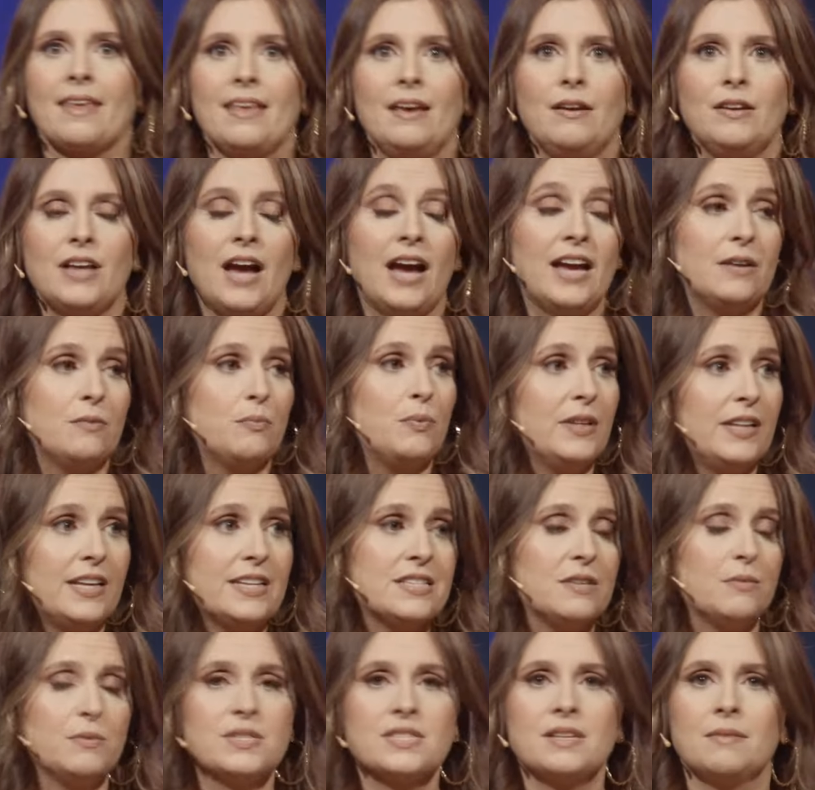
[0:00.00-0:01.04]
I
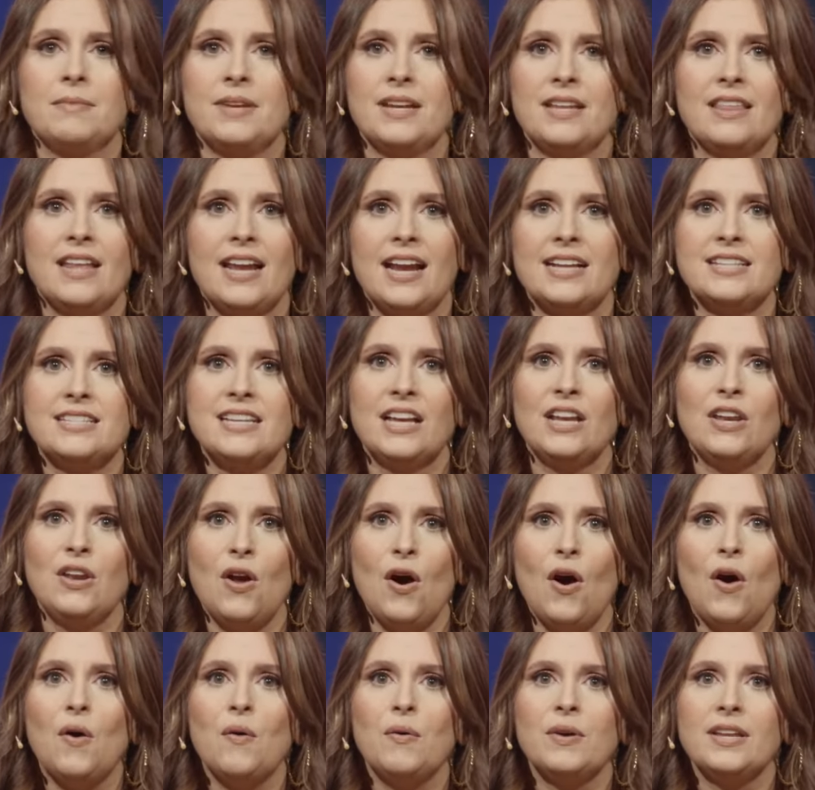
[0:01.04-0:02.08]
realized it was somebody that I didn't
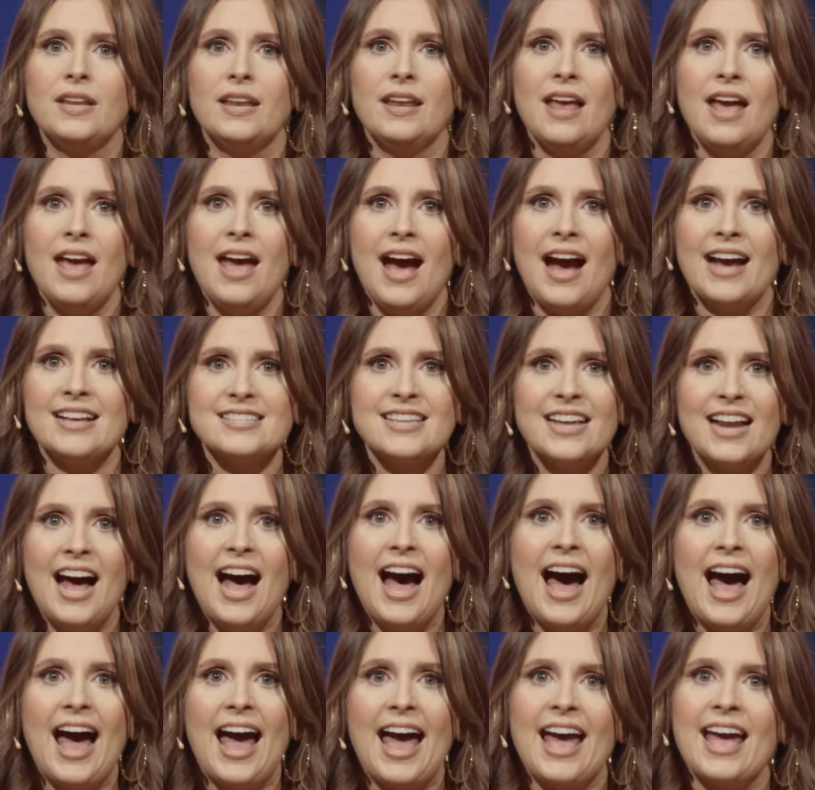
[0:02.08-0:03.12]
know, and I said
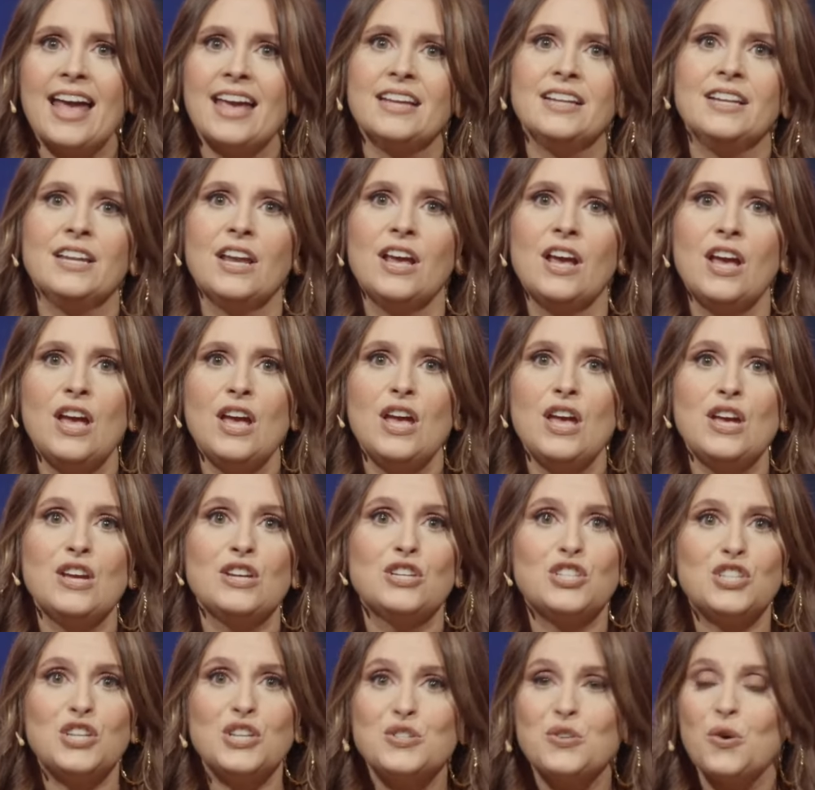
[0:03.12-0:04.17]
hi, and
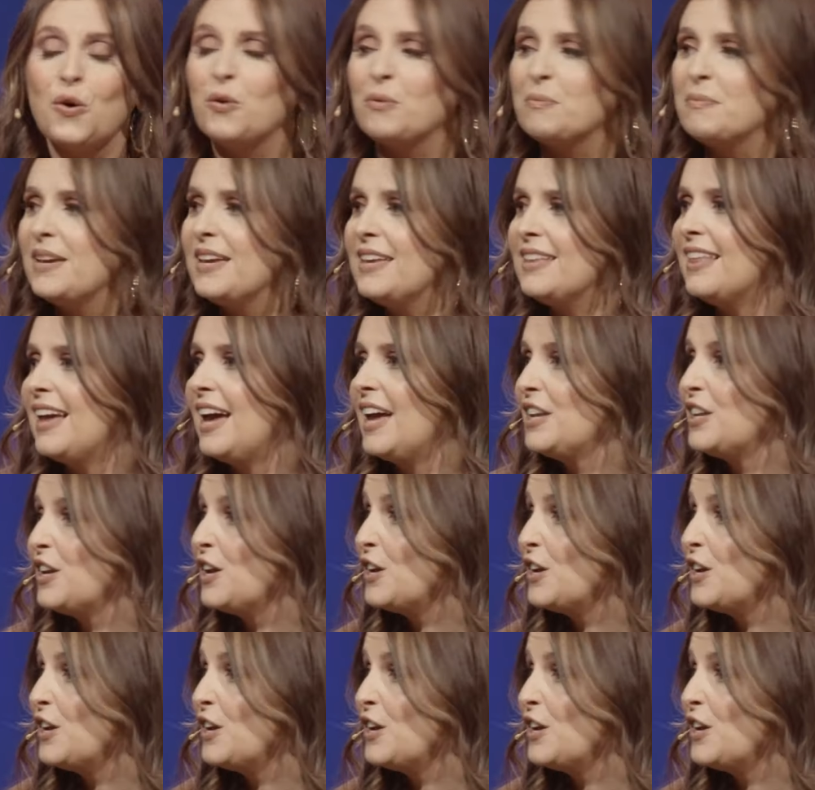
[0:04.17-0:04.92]
she told me that